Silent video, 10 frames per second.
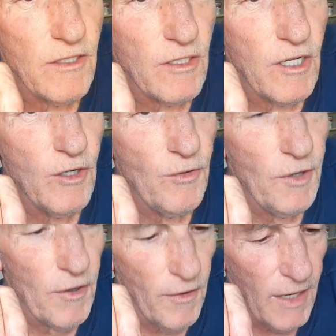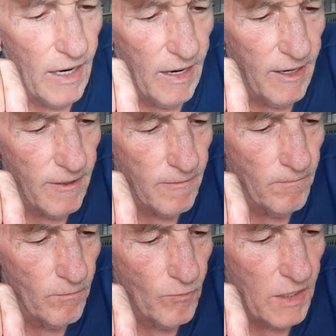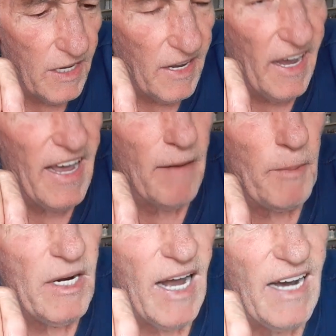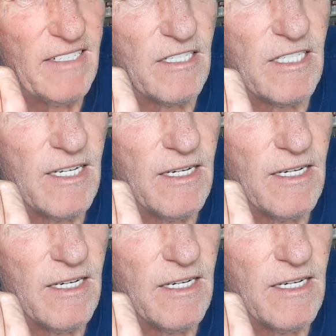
to your canopy lights,